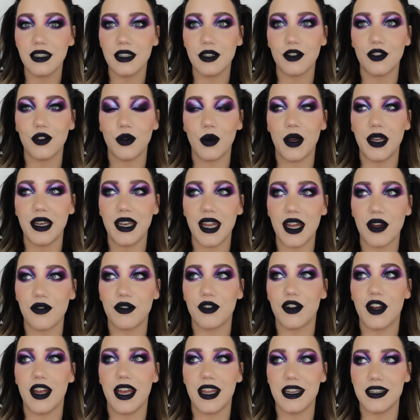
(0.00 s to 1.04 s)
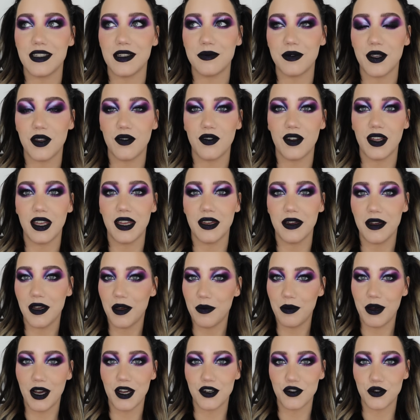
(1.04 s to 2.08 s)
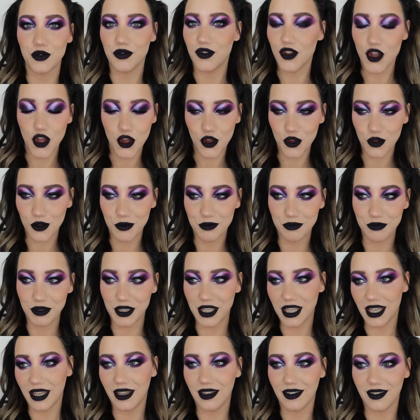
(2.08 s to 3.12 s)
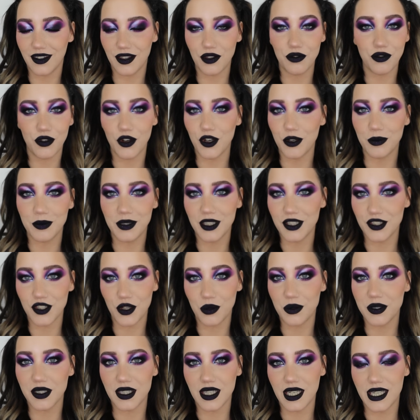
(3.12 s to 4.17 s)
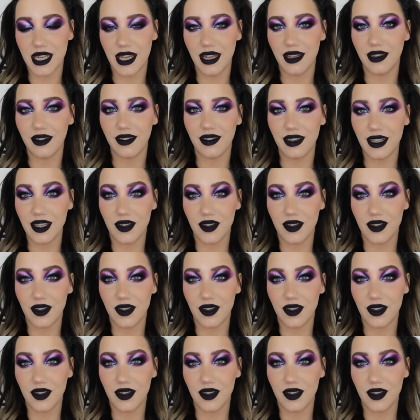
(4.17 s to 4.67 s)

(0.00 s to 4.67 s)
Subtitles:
so I never end up giving it a bad review because the formula is always the tits,